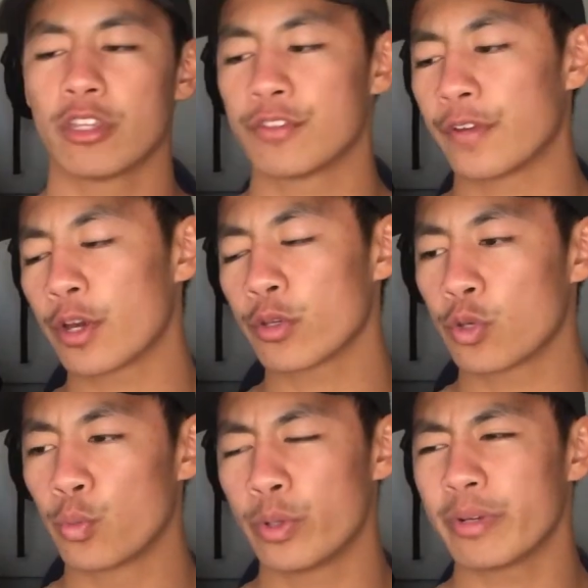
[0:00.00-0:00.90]
in this video,
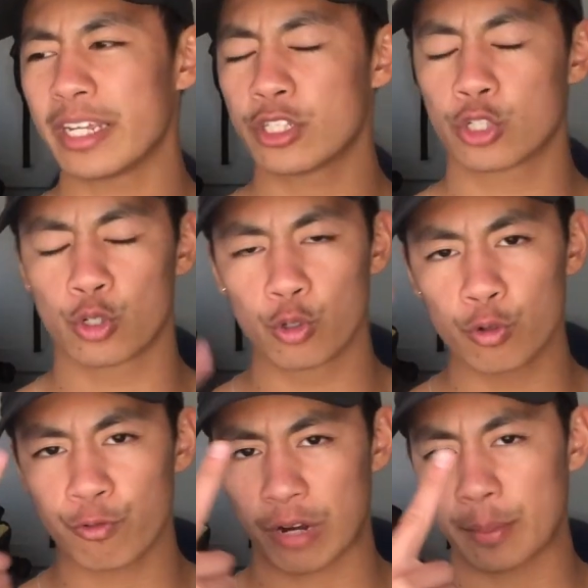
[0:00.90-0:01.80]
you will need
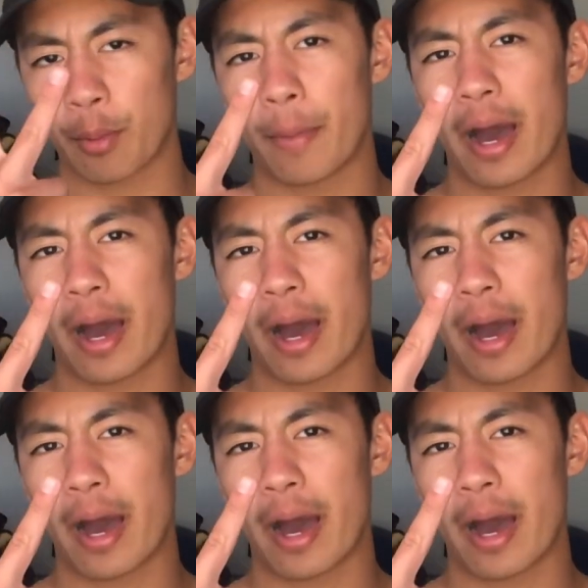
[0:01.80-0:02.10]
2 frame of